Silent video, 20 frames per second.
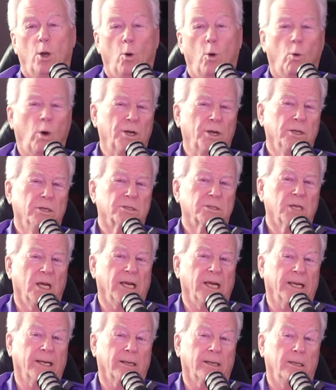What are you
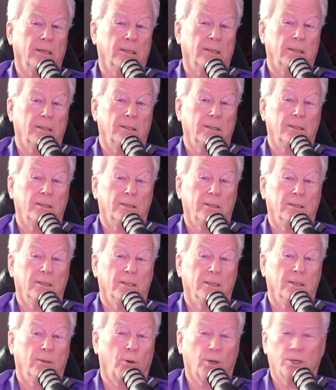saying?
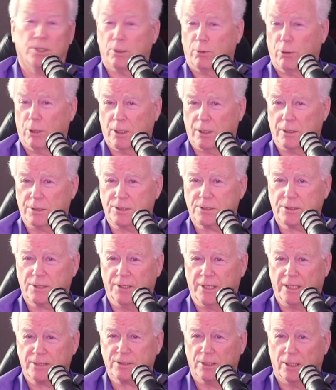What are the words to
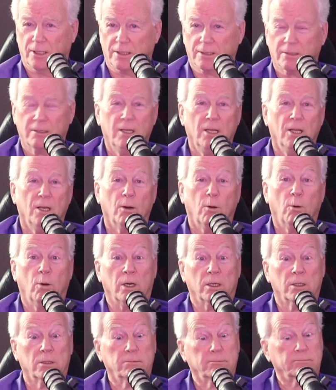that song? Yeah.
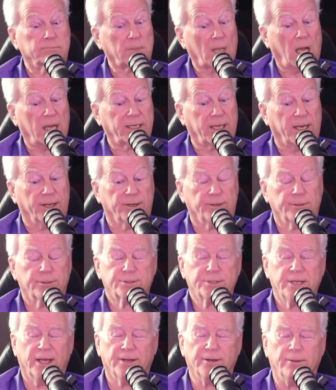Well, I can't
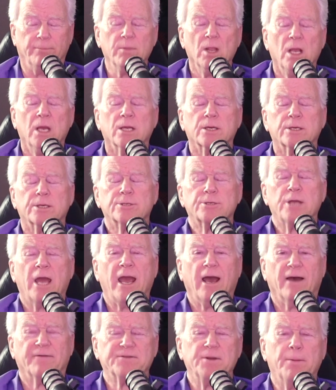understand them because you
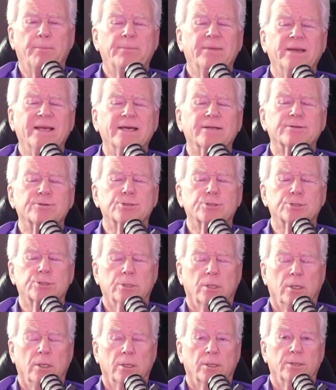have to pitch
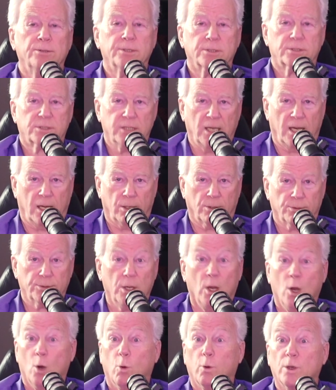the sound,
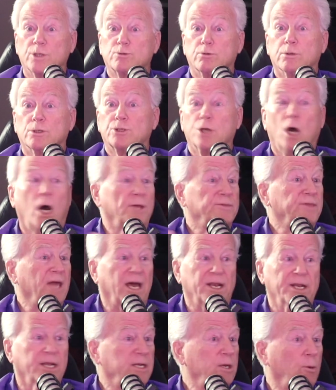which we're taught
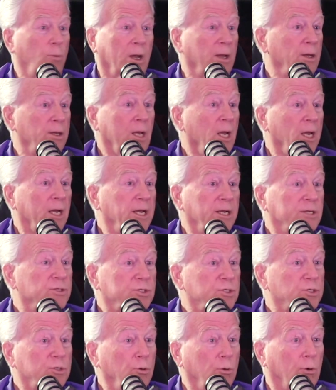that anyway in
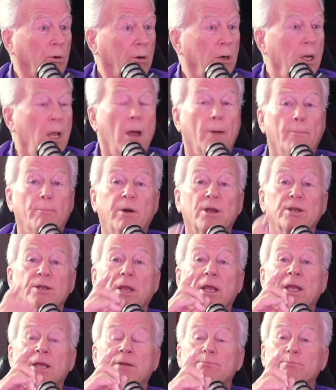school. But
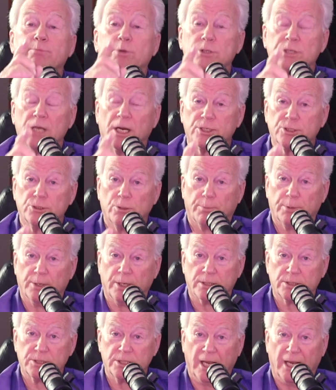in projectional
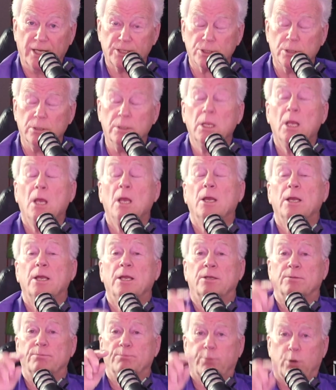pronunciation,
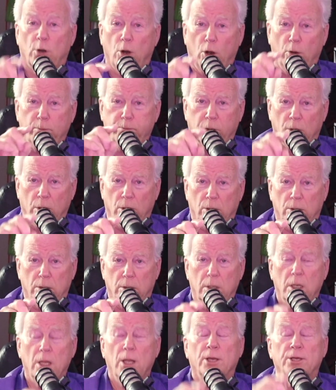in
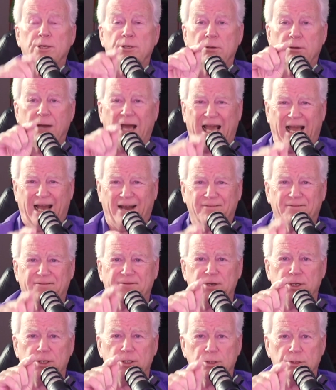pro-pro, you have
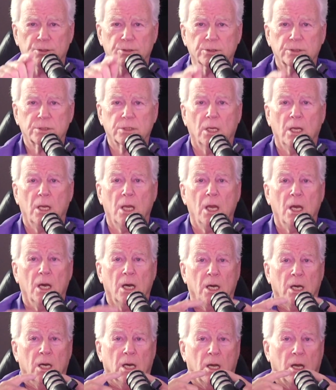to use
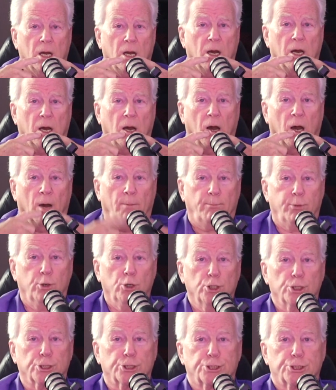a
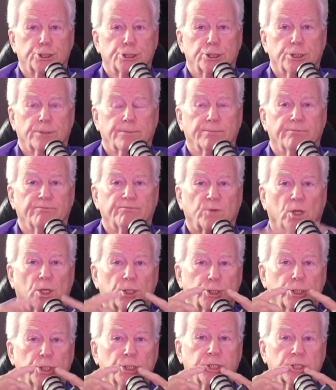push
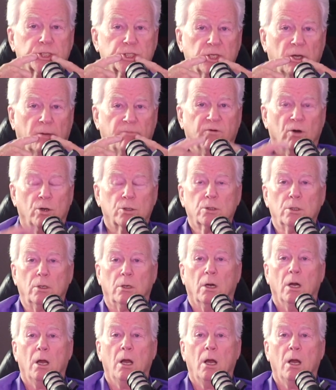to the subvocal.